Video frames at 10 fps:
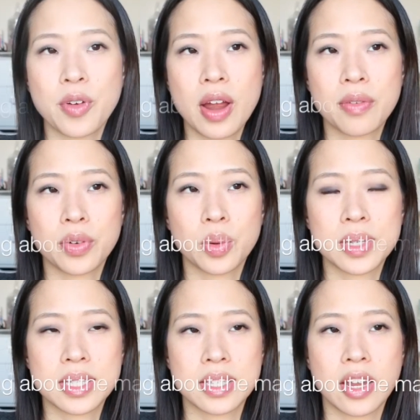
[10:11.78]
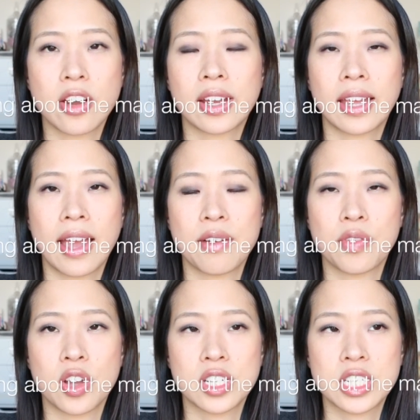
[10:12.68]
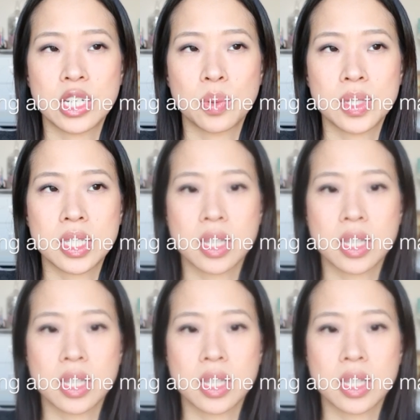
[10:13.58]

For Ever was there, Kat Von D was